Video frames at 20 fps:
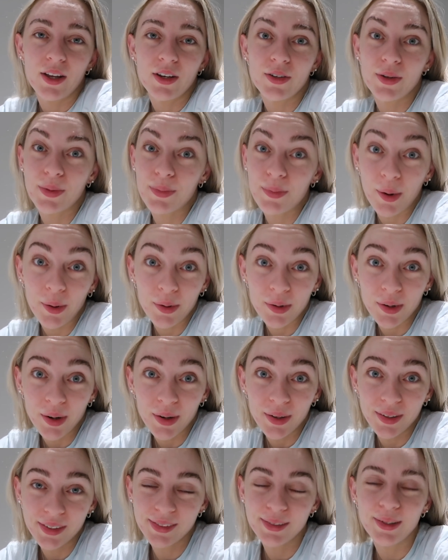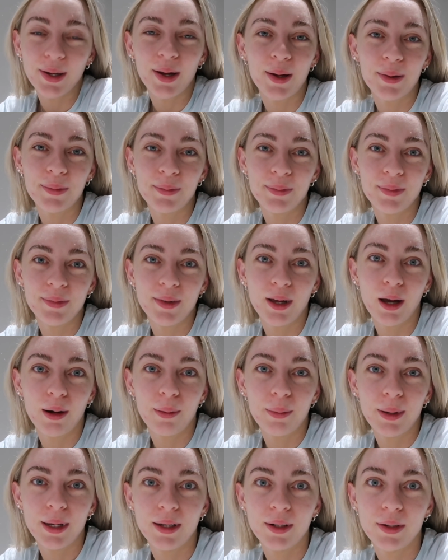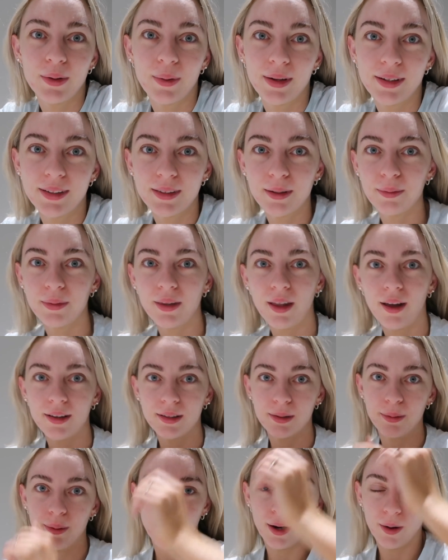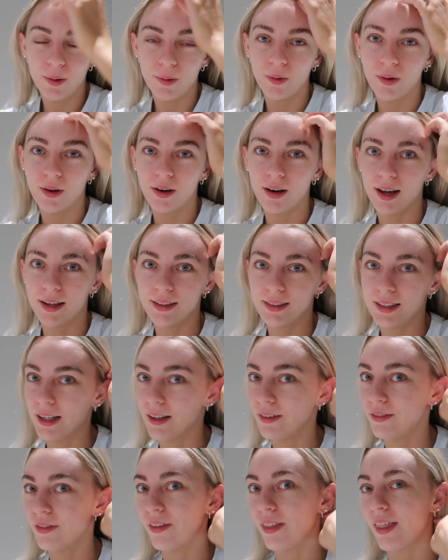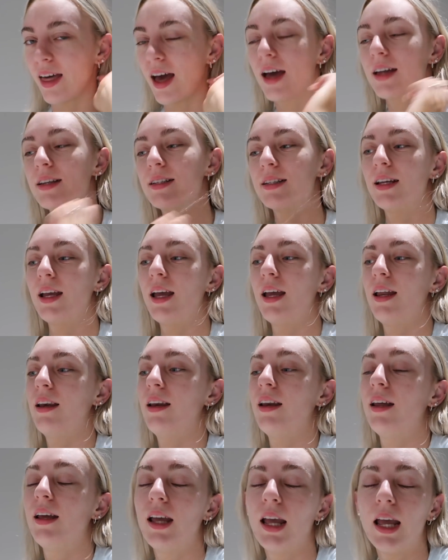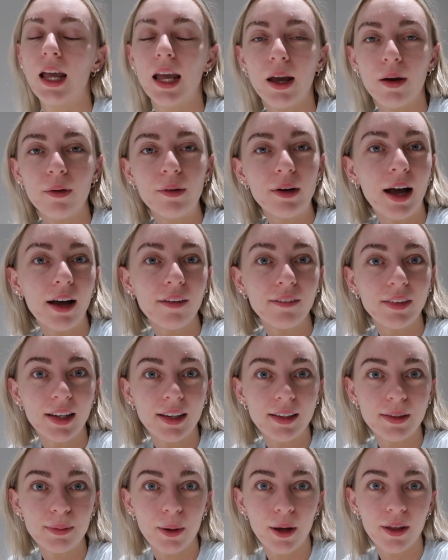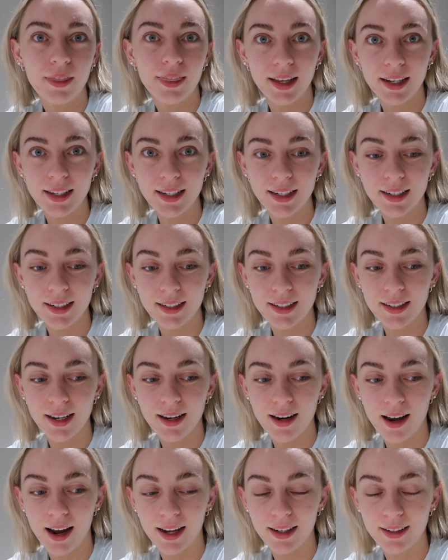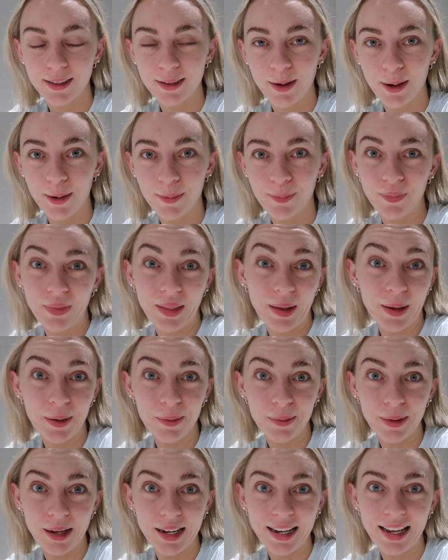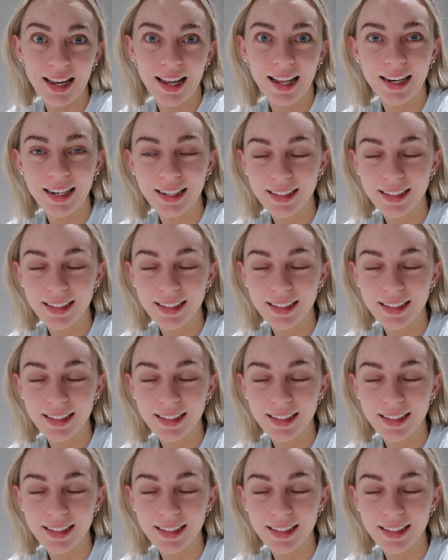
tomorrow, so I'm going to be doing some last minute organizing for that, and we're having his birthday dinner tonight, so it'll be an